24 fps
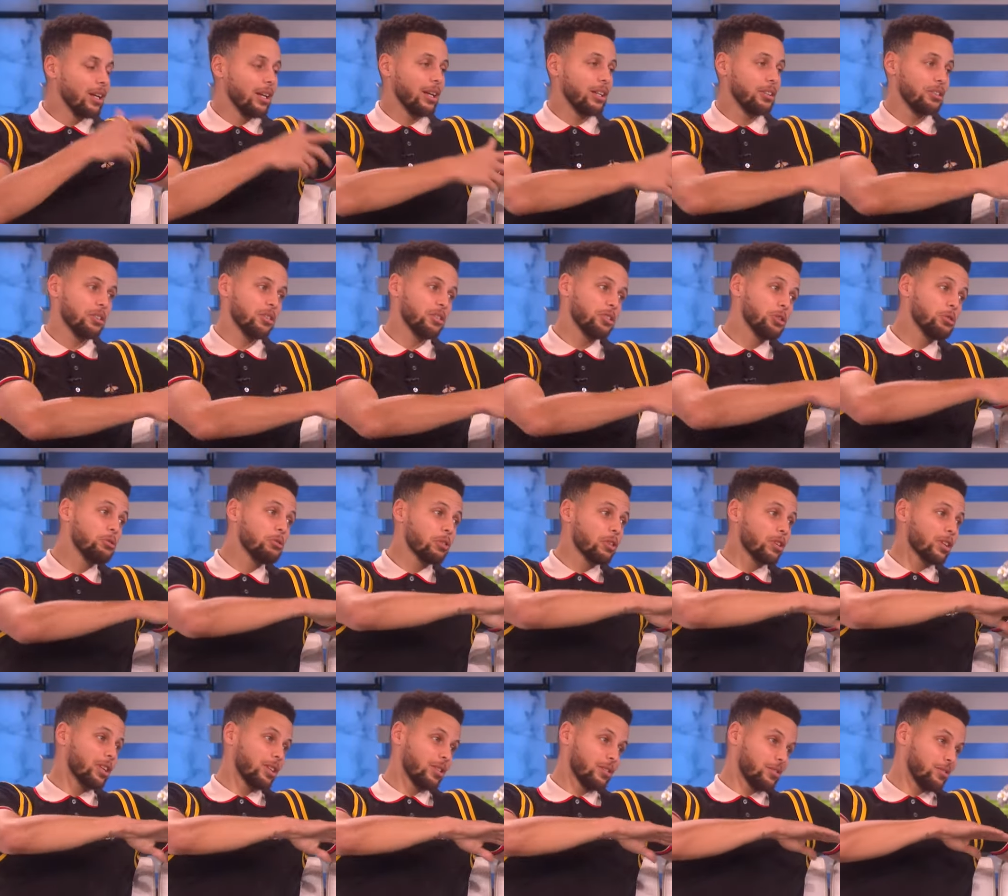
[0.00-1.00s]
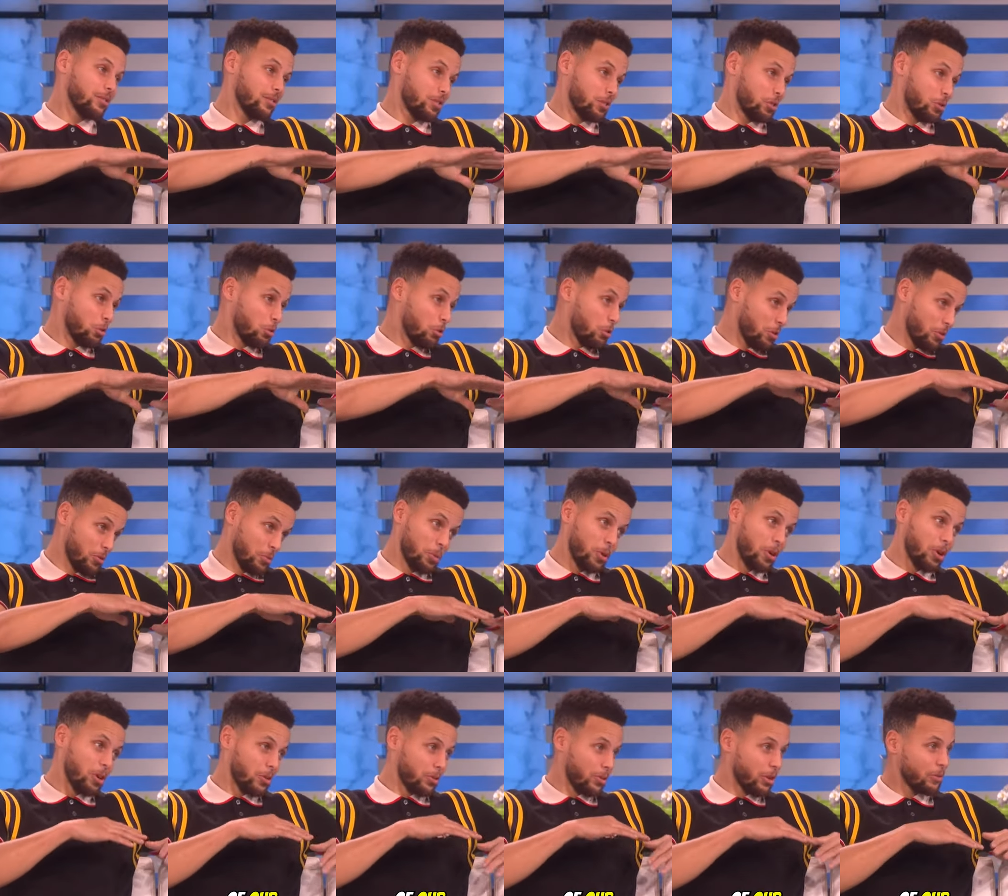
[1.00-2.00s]
And you were sort of
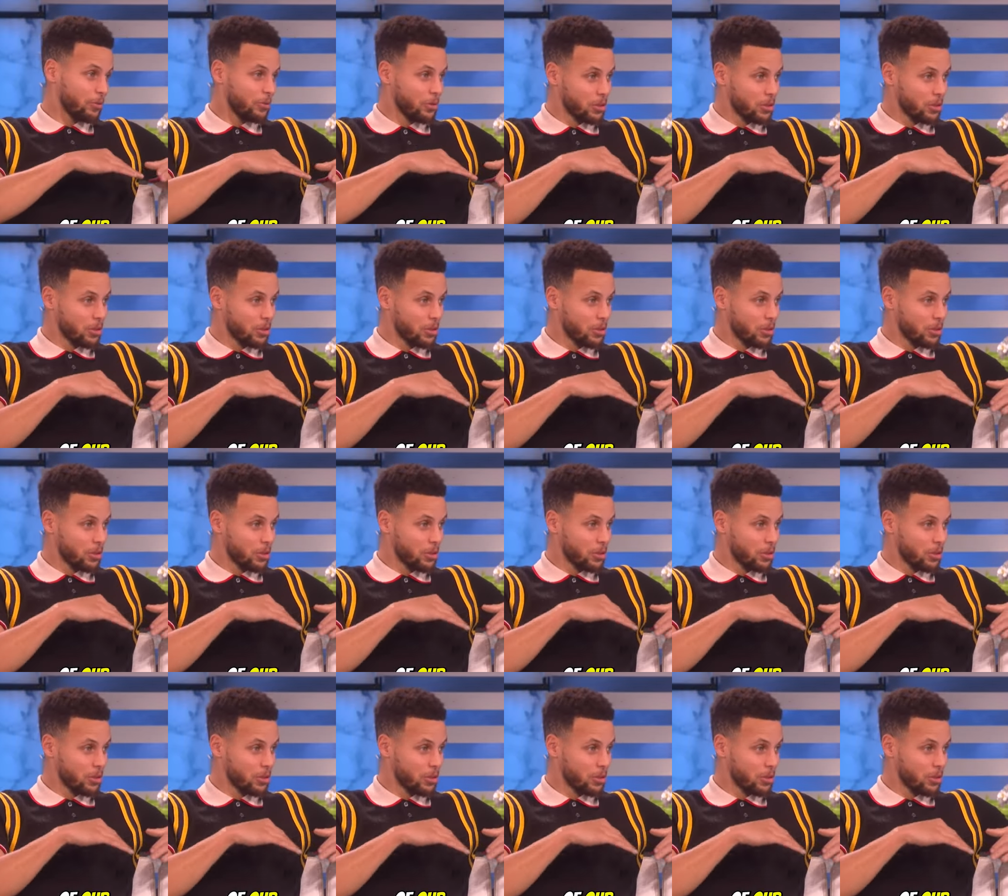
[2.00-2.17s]
part of our